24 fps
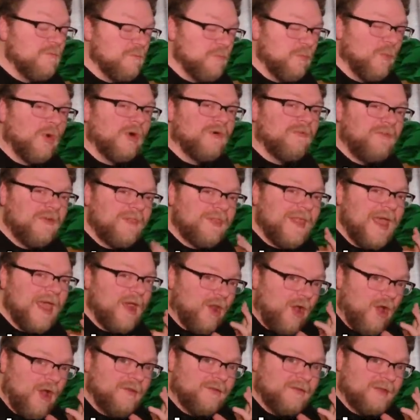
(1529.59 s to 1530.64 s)
Morphing
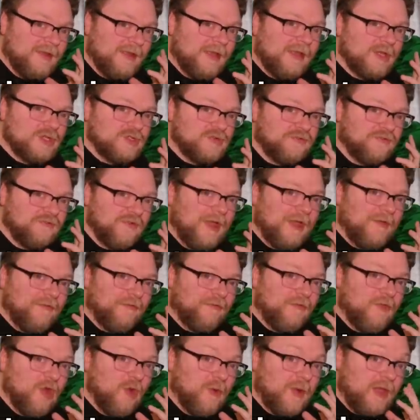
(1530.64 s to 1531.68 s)
that onto each
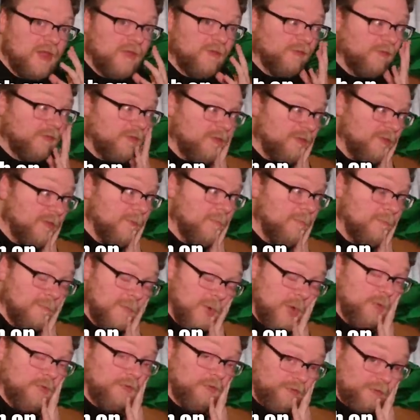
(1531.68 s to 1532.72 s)
face, though, is the
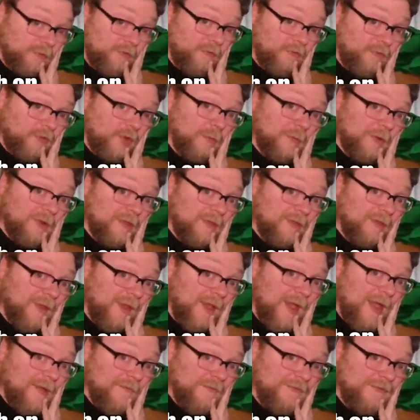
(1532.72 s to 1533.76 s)
most disturbing
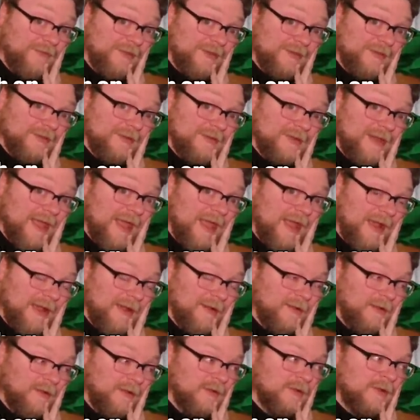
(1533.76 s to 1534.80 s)
thing I've seen
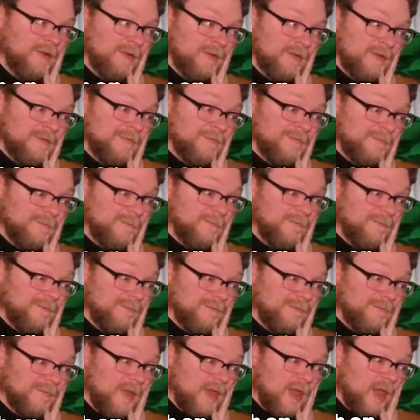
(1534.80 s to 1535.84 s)
today.
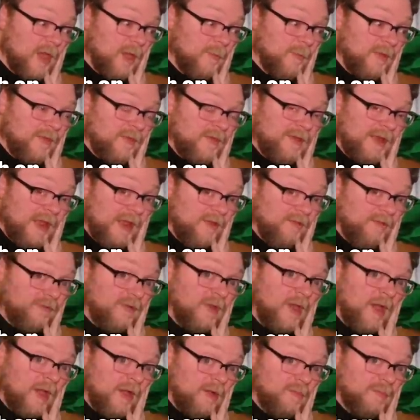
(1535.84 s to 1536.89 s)
I mean, the day is
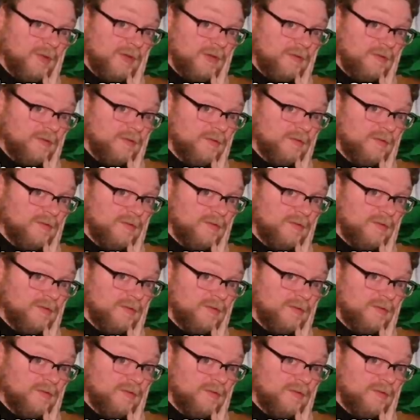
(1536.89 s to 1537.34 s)
young, but...